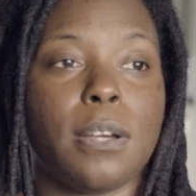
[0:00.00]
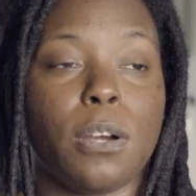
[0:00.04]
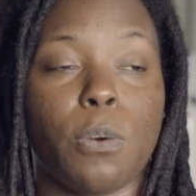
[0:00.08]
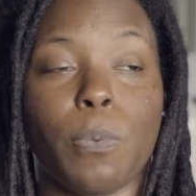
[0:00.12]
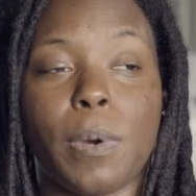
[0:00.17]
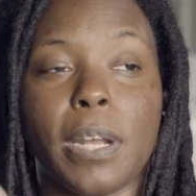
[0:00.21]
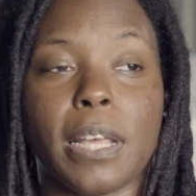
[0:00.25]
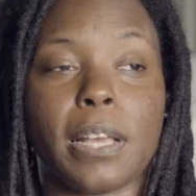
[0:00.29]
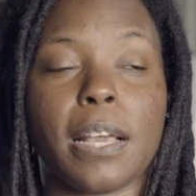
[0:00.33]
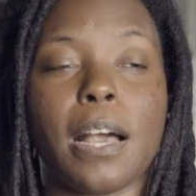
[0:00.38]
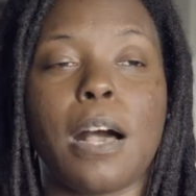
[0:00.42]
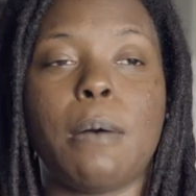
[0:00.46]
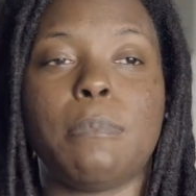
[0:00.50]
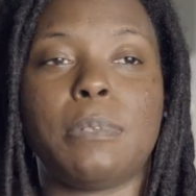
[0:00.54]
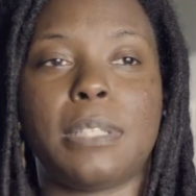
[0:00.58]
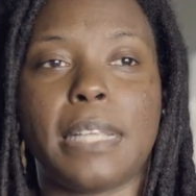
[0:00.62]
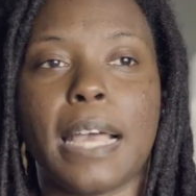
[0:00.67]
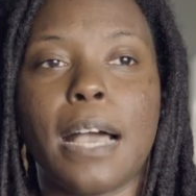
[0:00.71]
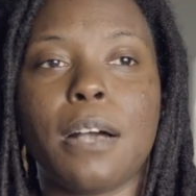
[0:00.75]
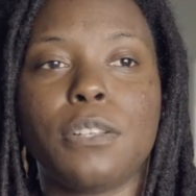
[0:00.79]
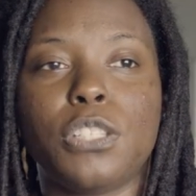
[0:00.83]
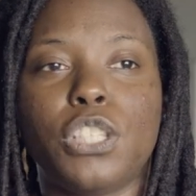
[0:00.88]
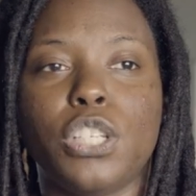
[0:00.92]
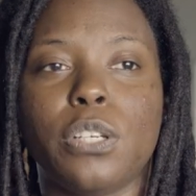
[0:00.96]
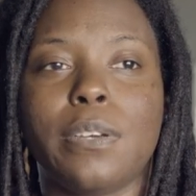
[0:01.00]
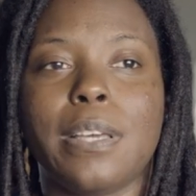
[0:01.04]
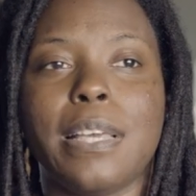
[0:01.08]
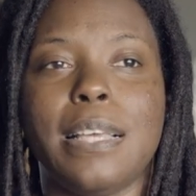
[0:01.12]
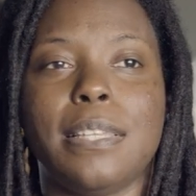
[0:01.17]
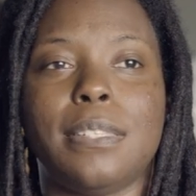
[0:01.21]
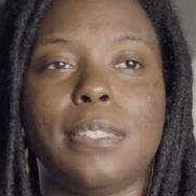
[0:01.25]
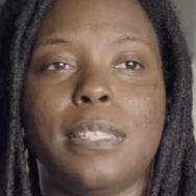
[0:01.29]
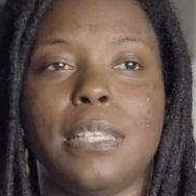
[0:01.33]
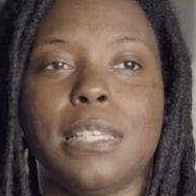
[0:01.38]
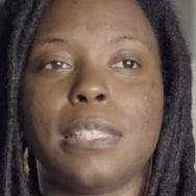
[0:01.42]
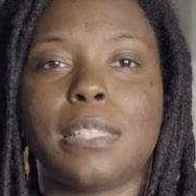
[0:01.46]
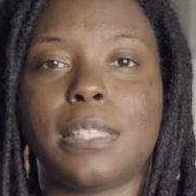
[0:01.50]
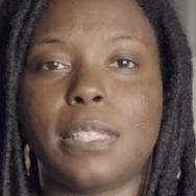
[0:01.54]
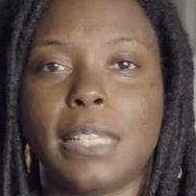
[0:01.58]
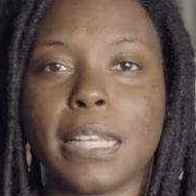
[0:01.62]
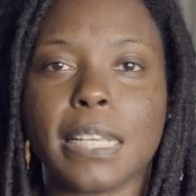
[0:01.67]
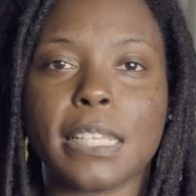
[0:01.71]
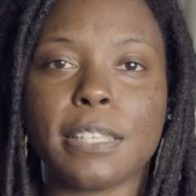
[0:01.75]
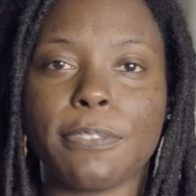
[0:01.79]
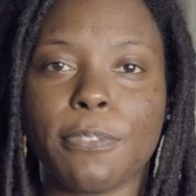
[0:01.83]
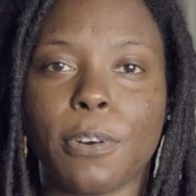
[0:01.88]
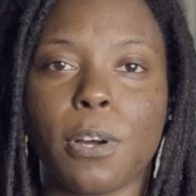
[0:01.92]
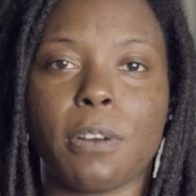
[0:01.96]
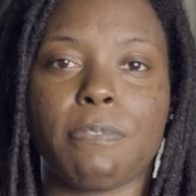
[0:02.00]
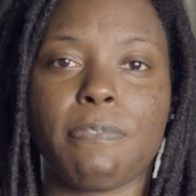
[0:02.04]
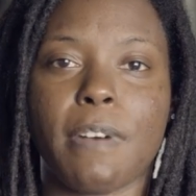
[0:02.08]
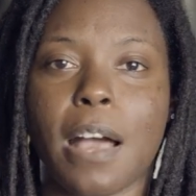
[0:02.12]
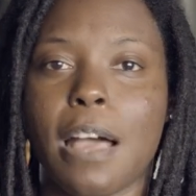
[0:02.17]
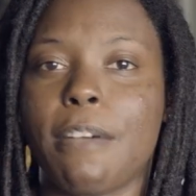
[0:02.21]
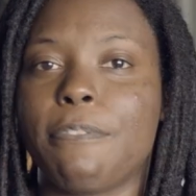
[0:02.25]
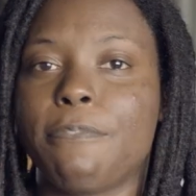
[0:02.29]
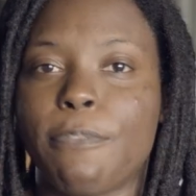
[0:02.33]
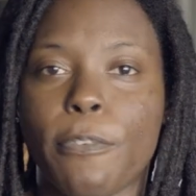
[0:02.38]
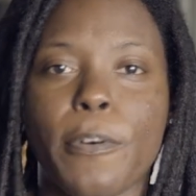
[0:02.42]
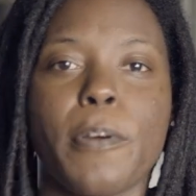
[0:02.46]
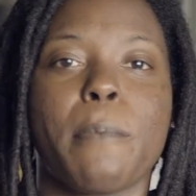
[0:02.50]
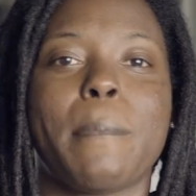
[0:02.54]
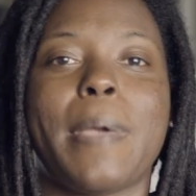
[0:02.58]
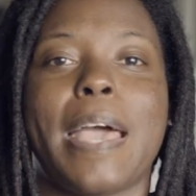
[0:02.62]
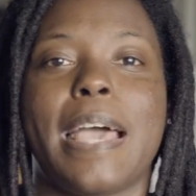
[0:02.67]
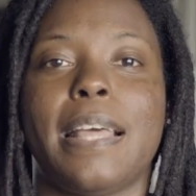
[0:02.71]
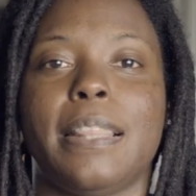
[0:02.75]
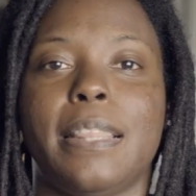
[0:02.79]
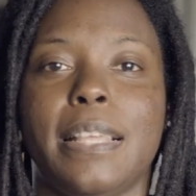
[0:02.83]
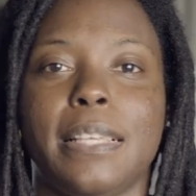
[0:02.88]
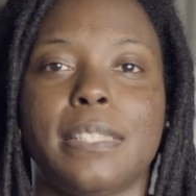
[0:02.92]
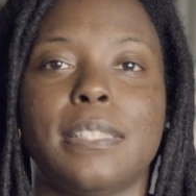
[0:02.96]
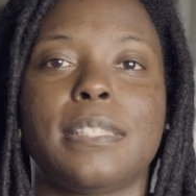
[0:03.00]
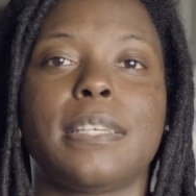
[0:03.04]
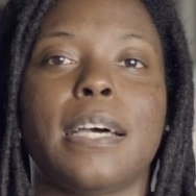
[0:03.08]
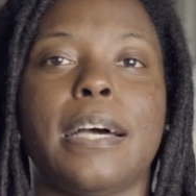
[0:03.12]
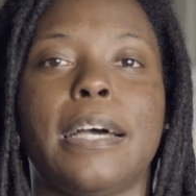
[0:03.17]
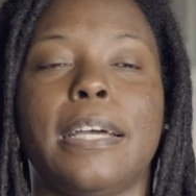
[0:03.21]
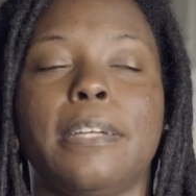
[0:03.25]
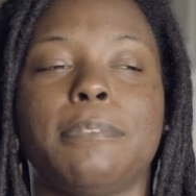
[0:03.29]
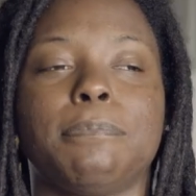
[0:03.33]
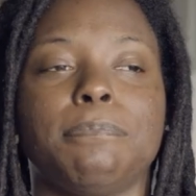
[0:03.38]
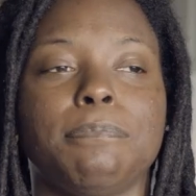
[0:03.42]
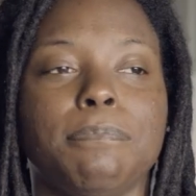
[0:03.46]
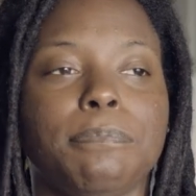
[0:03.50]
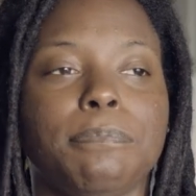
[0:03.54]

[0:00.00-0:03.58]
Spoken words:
or what it comes down to, is the 6.5 format this time.